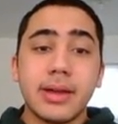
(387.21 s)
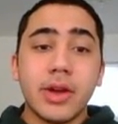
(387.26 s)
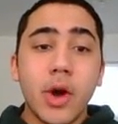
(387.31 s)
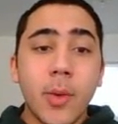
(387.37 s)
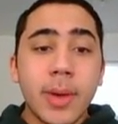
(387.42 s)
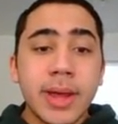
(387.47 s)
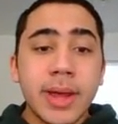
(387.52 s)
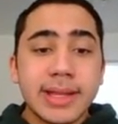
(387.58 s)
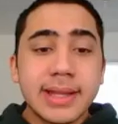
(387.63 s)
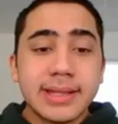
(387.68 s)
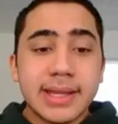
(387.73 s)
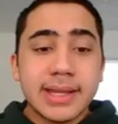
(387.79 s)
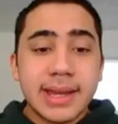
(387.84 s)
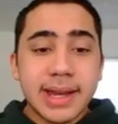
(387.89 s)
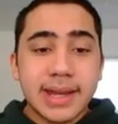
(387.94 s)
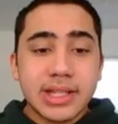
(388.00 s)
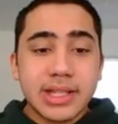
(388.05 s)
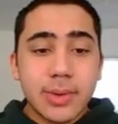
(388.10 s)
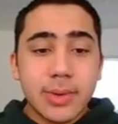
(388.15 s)
going into
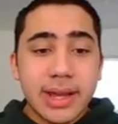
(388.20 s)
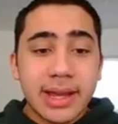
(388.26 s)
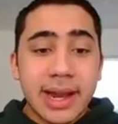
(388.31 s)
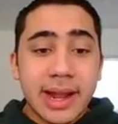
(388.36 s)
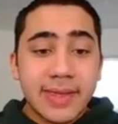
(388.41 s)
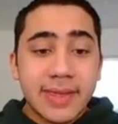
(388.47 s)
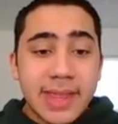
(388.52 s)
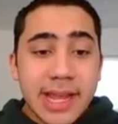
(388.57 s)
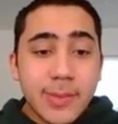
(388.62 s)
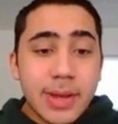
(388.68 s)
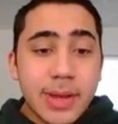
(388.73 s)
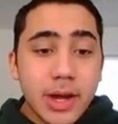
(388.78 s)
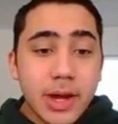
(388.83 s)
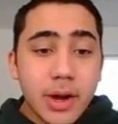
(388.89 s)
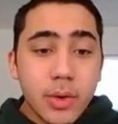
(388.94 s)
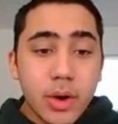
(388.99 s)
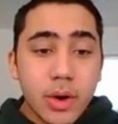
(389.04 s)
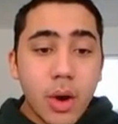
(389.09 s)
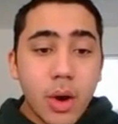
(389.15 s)
next week, and I think we
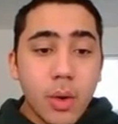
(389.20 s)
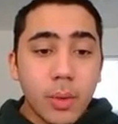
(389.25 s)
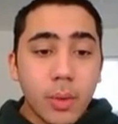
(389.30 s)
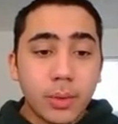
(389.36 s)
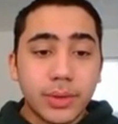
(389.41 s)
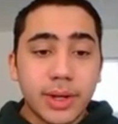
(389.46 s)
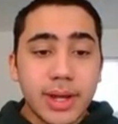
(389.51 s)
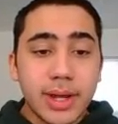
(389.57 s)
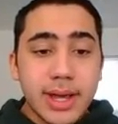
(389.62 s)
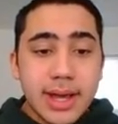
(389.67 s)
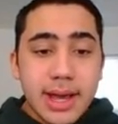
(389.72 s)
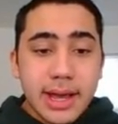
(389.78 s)
go cold.